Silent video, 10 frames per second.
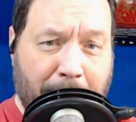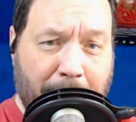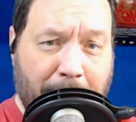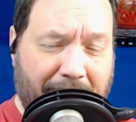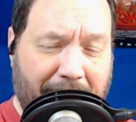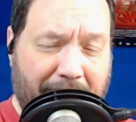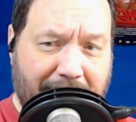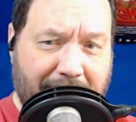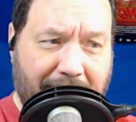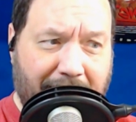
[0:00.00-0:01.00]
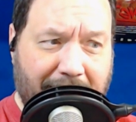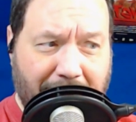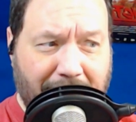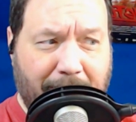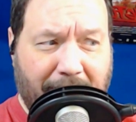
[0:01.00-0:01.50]
But if I didn't, it's
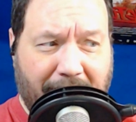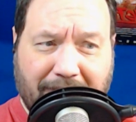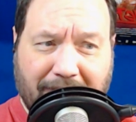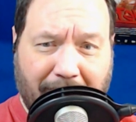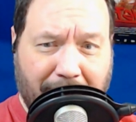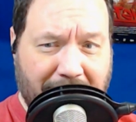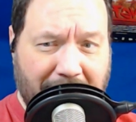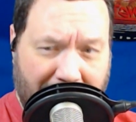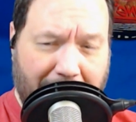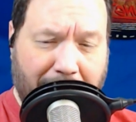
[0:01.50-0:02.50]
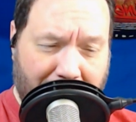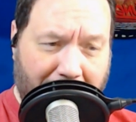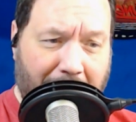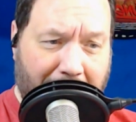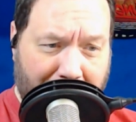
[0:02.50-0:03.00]
only because there was nothing worth
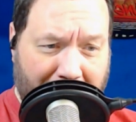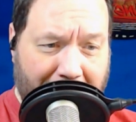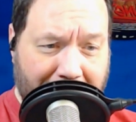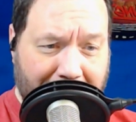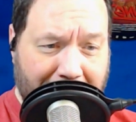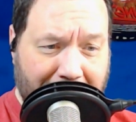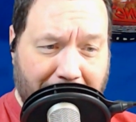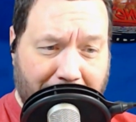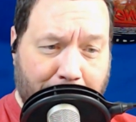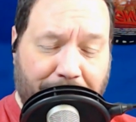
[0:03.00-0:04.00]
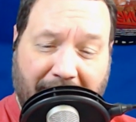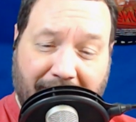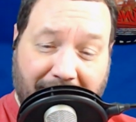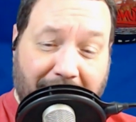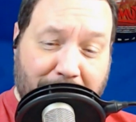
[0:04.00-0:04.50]
talking about. So
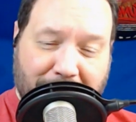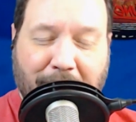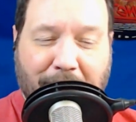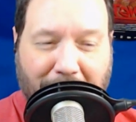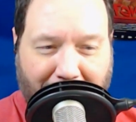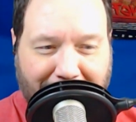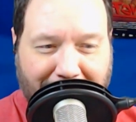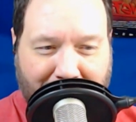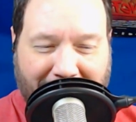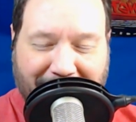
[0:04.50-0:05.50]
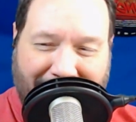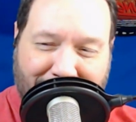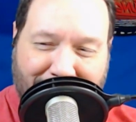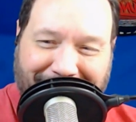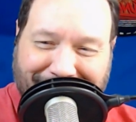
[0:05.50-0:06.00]
tell us what you thought about
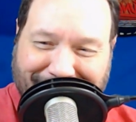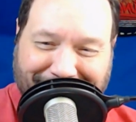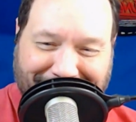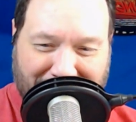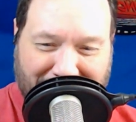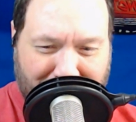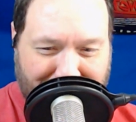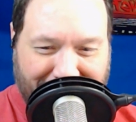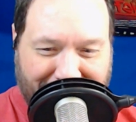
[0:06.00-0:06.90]
Downsizing, the movie.